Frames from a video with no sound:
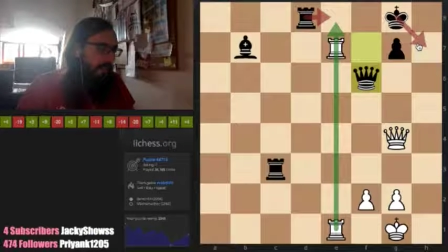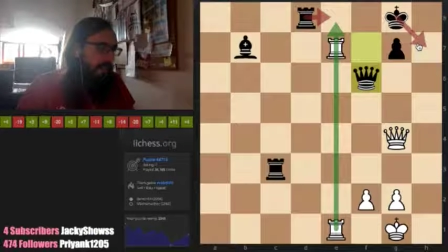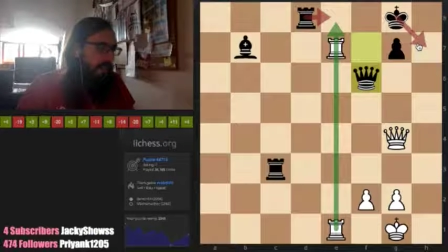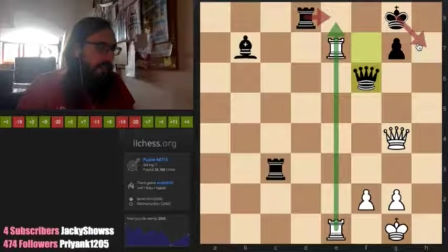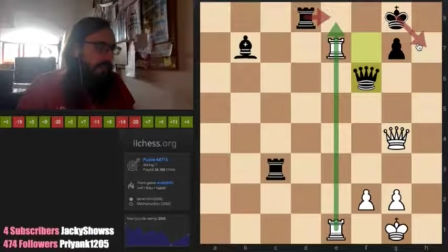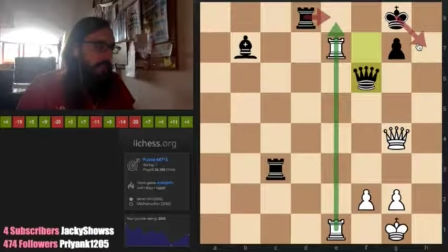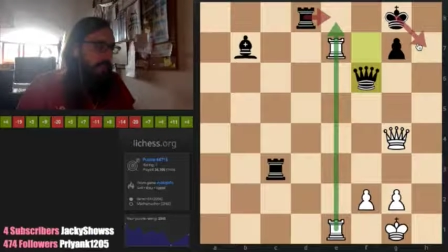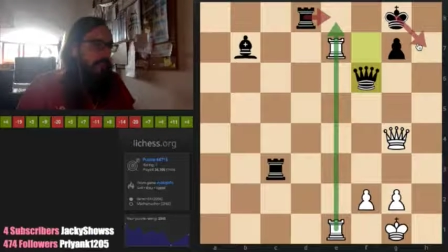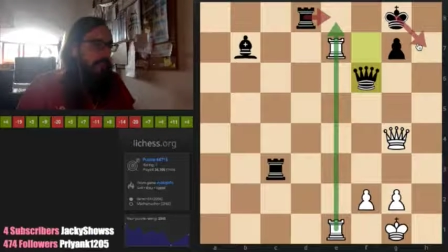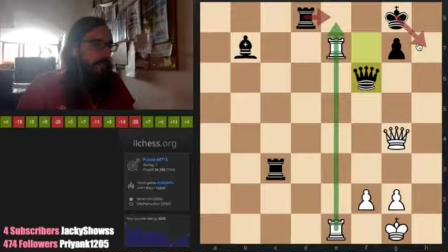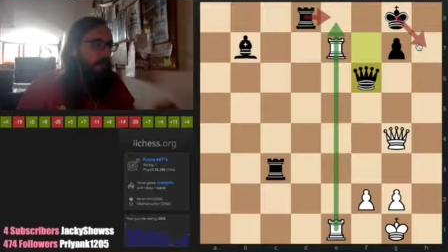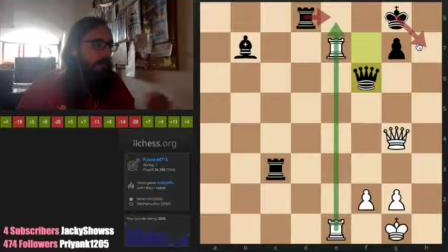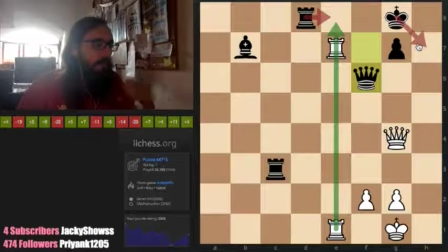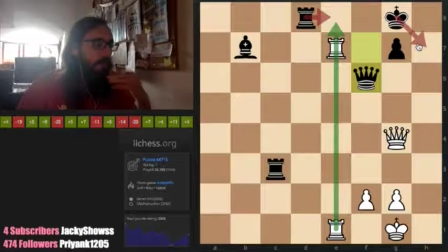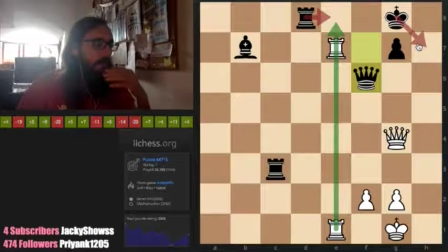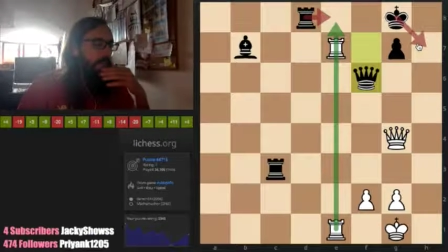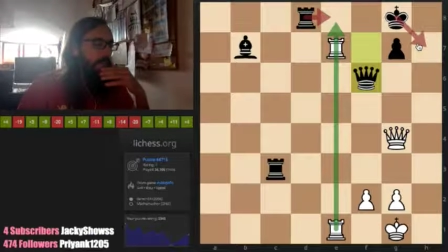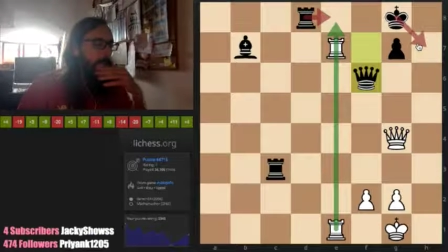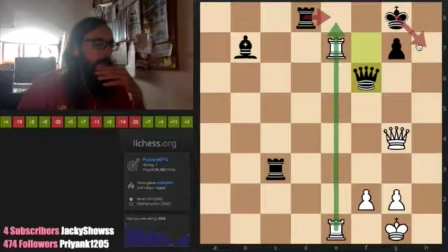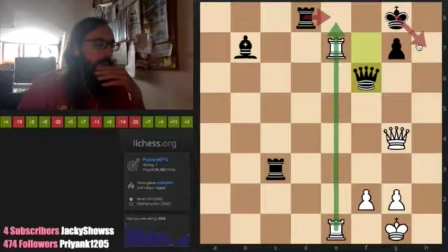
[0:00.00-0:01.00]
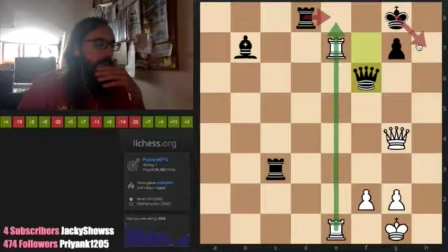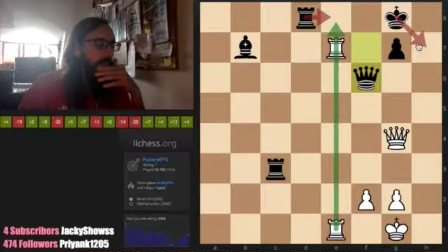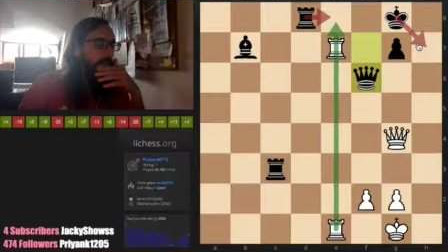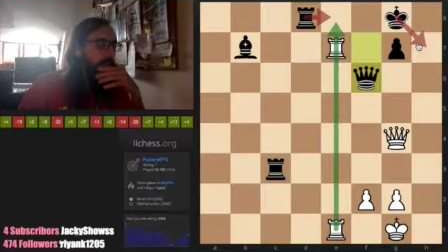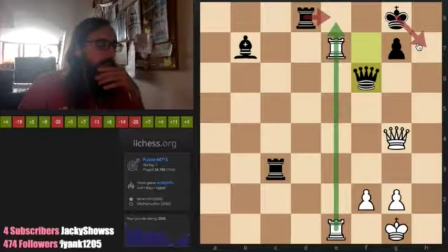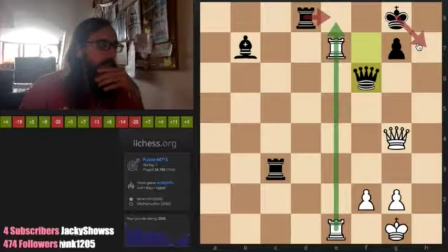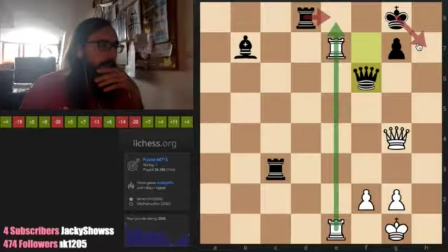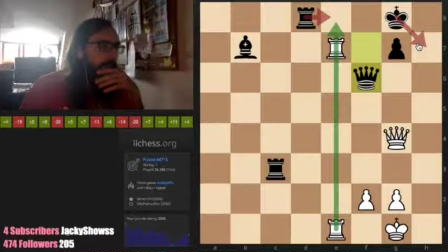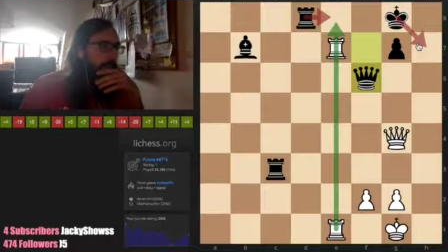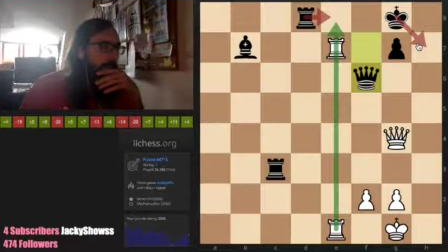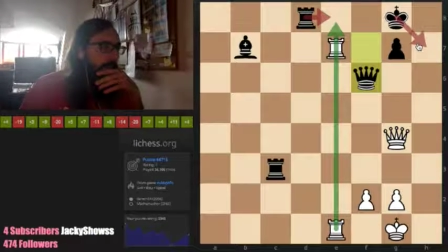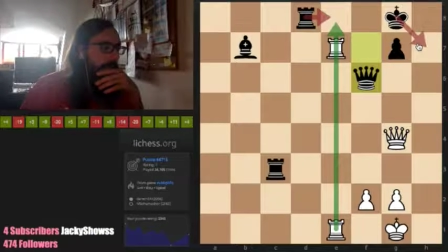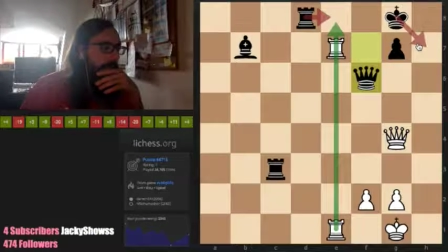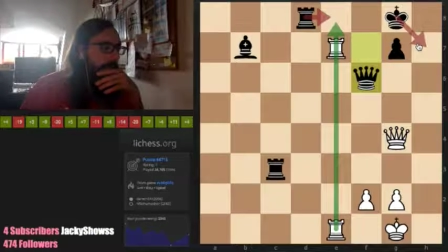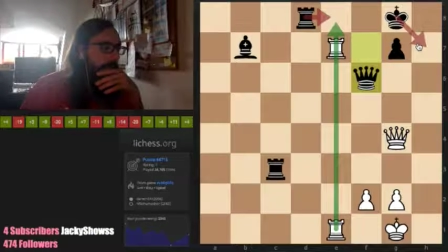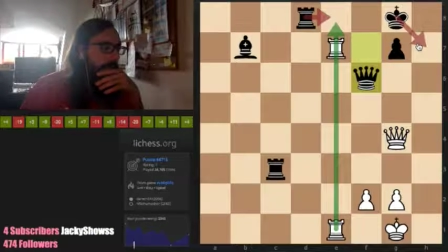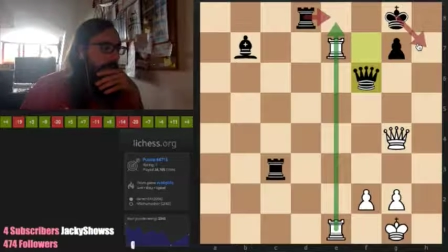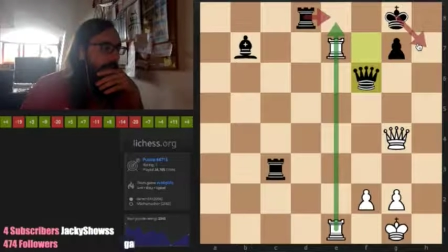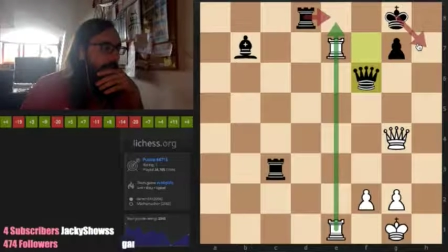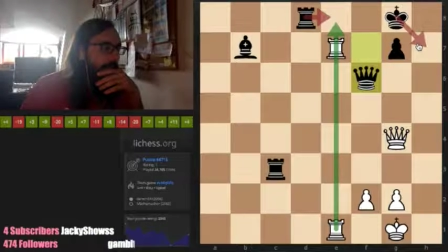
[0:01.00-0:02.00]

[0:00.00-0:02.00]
King here is possible now. Yeah,